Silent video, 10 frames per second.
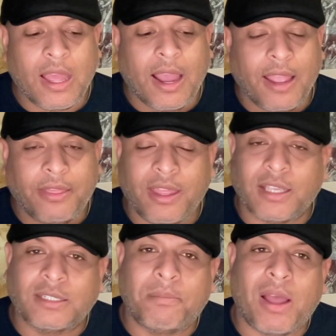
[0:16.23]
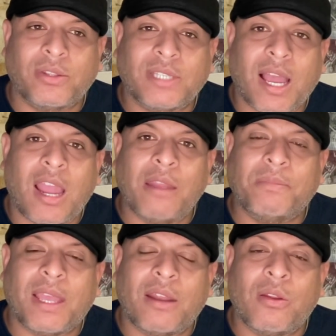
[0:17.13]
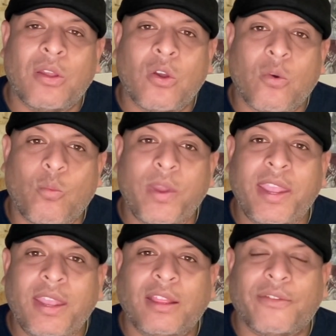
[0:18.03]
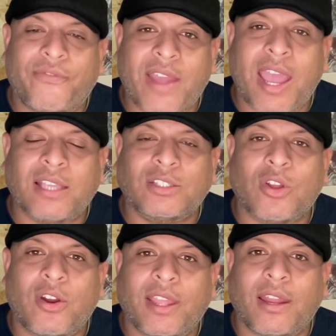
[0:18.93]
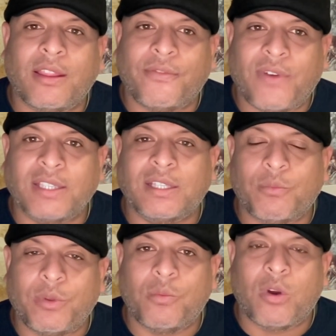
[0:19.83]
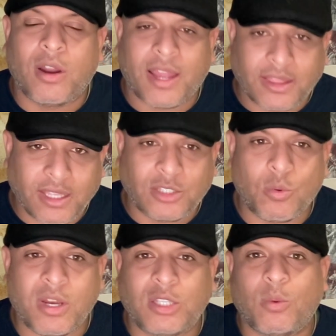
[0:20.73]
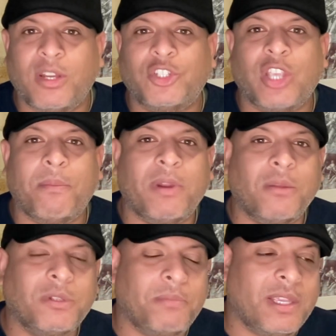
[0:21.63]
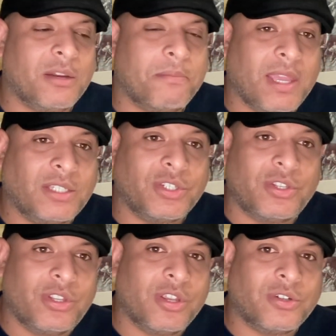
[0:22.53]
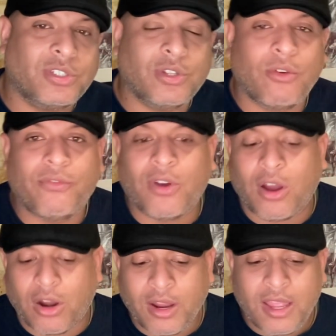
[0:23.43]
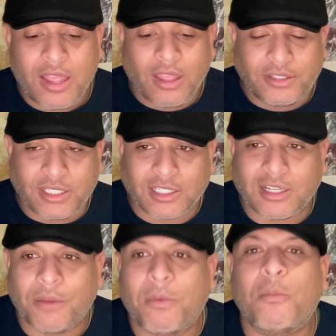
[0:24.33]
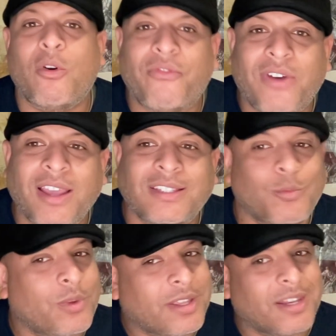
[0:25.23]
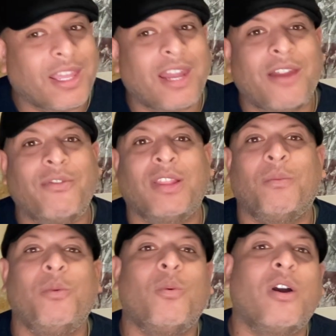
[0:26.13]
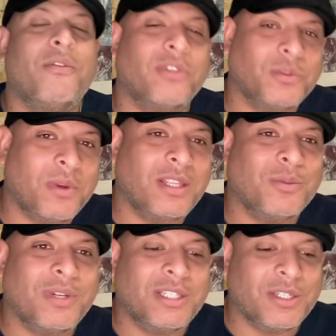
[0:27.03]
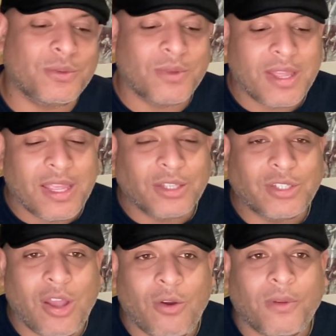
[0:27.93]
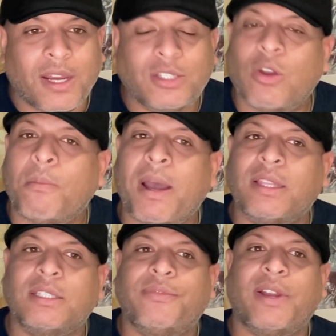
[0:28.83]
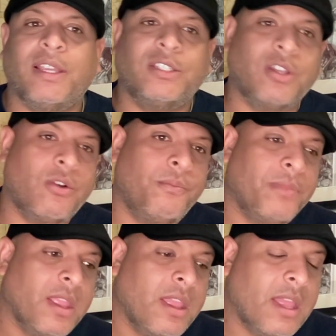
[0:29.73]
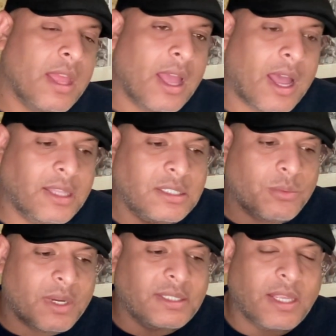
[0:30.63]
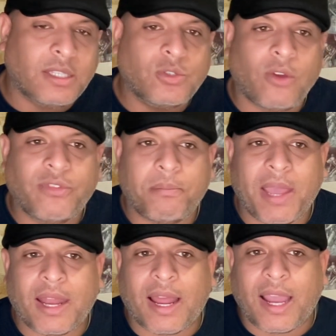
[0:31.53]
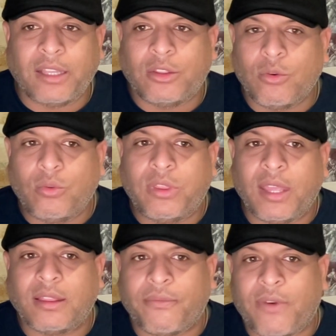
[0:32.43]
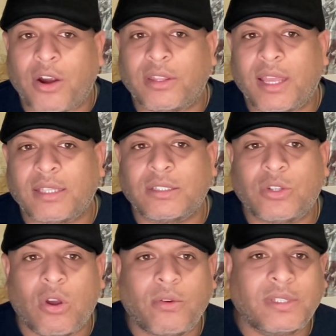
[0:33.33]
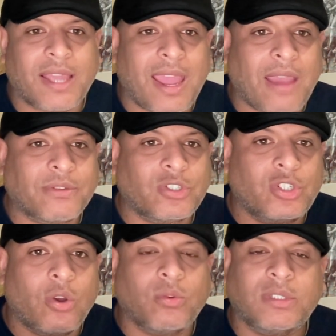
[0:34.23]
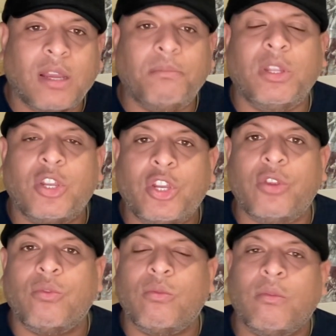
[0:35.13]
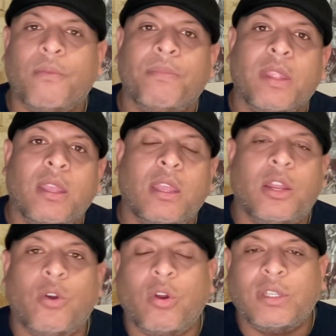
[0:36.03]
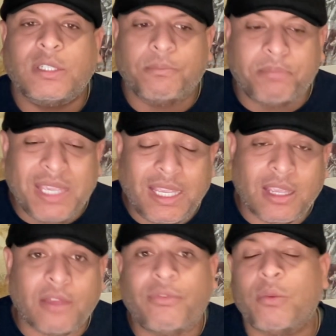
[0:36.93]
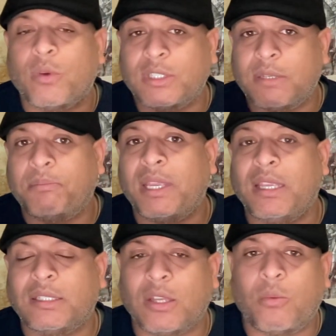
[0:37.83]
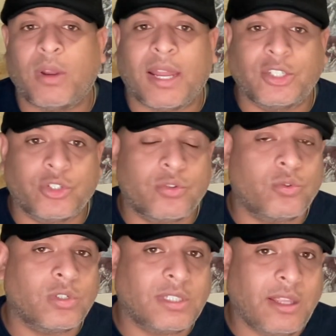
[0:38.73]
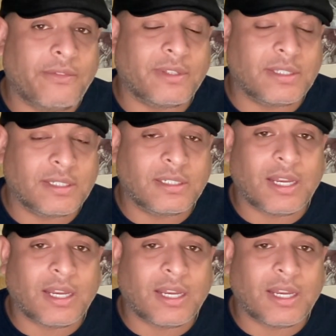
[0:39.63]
I think it's about time that we, the fans, start getting the fights that we want. I think 2020 is shaping up to be an amazing year so far. Just a couple more fights and we're going to get everything we want for 2022. So let's talk about this fight. So I just want to say this off the bat. I do think that Valdez is going to have to show something new in order to beat, if he wants to beat someone like Shakur Stevenson.